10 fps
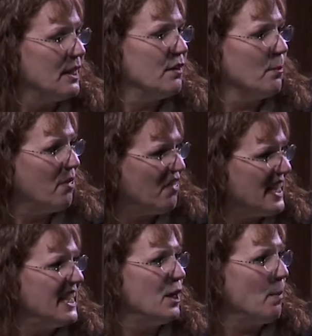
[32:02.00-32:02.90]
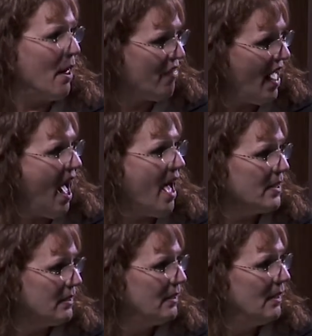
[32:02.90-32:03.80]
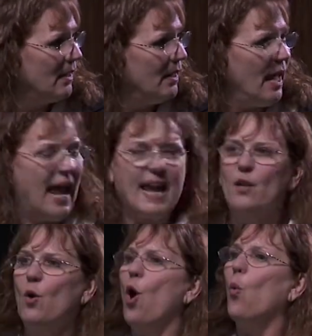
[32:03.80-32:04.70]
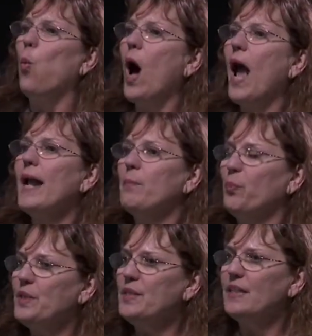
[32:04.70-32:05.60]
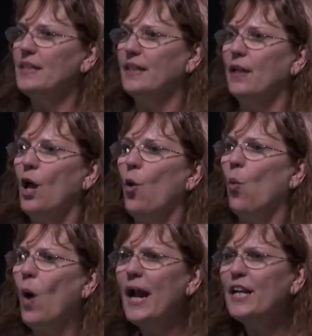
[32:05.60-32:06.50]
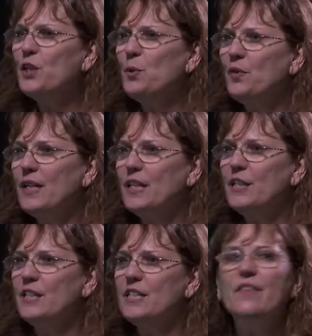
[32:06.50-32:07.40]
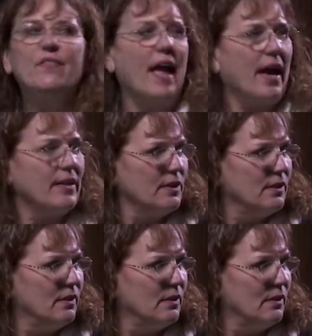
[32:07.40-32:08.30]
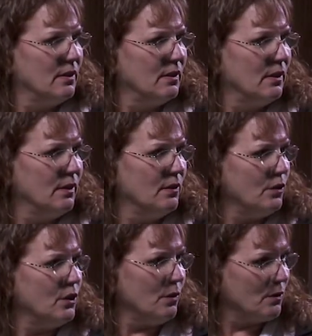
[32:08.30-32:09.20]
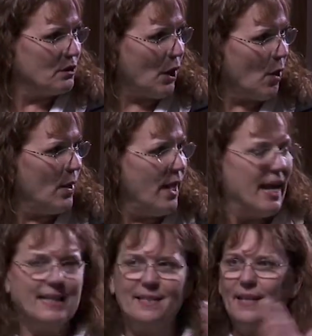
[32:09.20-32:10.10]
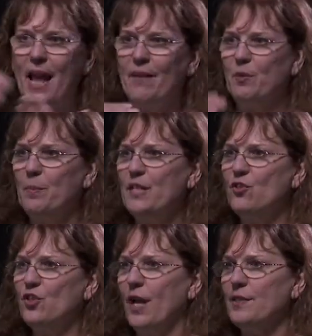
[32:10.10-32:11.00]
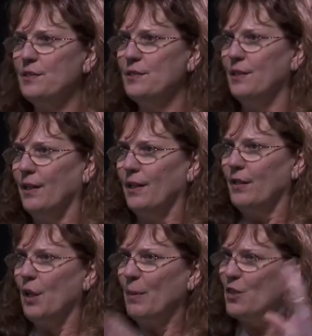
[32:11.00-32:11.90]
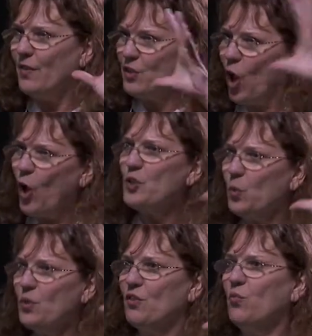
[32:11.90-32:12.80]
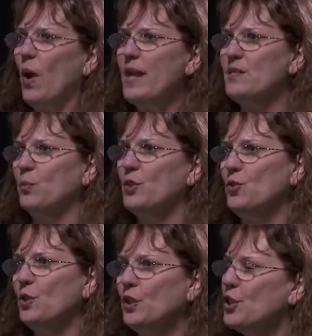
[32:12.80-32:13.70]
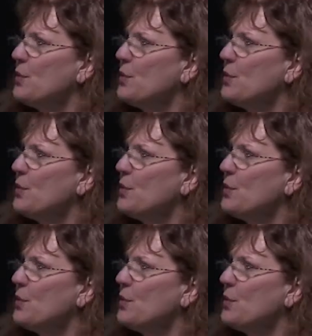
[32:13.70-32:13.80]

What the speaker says: get them thinking about that. And why predicting? Why do you think he did that? So it doesn't have to be just, there's all sorts of ways in which you can